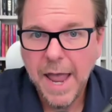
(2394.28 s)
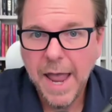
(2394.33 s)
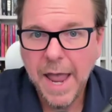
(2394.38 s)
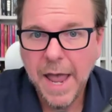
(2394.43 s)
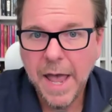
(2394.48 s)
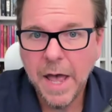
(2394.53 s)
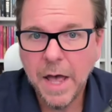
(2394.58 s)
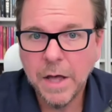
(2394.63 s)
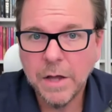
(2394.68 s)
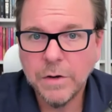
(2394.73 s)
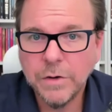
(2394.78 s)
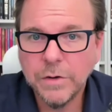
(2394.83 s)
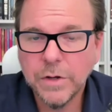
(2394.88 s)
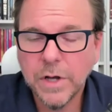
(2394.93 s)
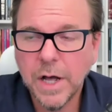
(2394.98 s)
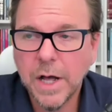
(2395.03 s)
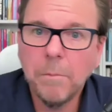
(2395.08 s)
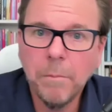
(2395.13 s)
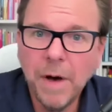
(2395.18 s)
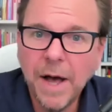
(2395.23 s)
And
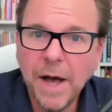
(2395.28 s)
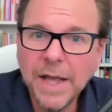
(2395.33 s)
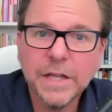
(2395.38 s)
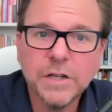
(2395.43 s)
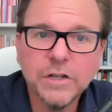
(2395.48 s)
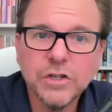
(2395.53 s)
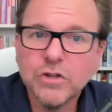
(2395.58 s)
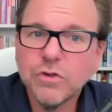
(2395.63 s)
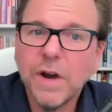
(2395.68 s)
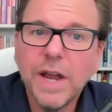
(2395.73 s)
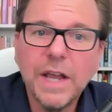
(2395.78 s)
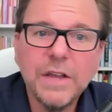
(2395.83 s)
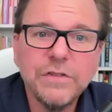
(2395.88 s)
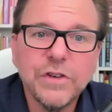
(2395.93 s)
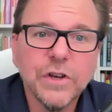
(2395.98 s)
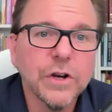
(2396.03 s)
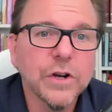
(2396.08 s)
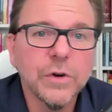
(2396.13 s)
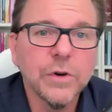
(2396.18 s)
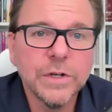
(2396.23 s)
Mike and
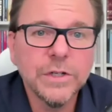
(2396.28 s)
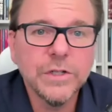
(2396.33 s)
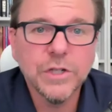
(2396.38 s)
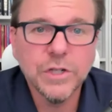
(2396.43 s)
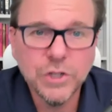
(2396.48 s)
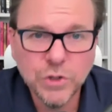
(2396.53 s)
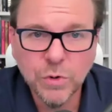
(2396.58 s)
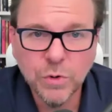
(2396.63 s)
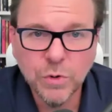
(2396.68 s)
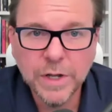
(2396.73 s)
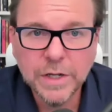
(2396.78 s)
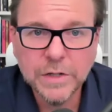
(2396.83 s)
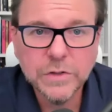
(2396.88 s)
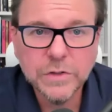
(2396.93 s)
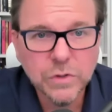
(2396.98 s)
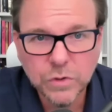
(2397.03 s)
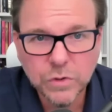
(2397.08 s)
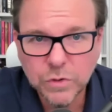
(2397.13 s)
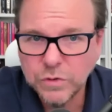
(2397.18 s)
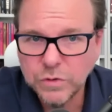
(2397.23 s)
Tracy are going to join
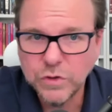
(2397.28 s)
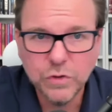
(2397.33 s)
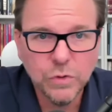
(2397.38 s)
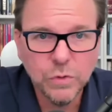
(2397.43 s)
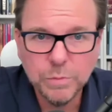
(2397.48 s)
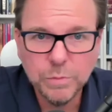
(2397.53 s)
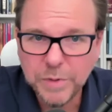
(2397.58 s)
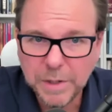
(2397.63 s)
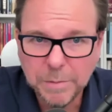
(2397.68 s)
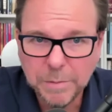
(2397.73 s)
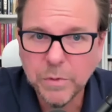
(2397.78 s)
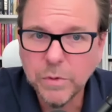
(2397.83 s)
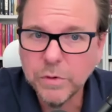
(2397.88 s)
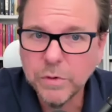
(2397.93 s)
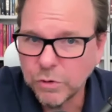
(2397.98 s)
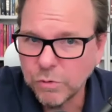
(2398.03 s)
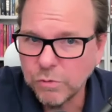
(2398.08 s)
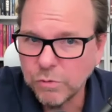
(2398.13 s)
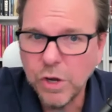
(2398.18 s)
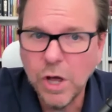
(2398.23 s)
us, two
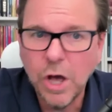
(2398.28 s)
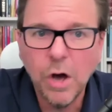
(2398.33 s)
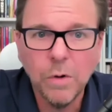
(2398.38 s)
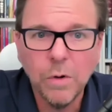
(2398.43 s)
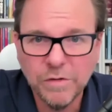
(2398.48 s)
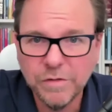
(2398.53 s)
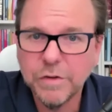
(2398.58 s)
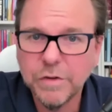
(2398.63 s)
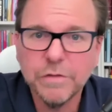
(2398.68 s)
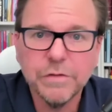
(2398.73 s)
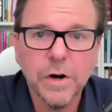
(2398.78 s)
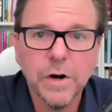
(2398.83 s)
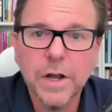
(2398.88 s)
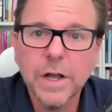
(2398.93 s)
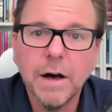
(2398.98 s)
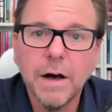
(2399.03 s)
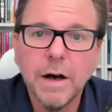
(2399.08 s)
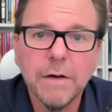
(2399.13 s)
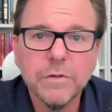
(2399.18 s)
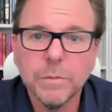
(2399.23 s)
people you know and feel
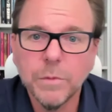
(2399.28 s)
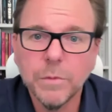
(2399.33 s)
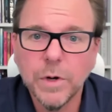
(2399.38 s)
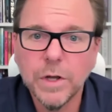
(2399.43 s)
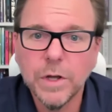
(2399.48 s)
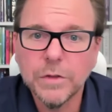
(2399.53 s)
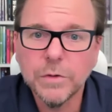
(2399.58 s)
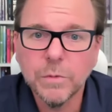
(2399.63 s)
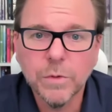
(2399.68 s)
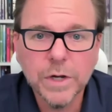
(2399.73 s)
very comfortable with.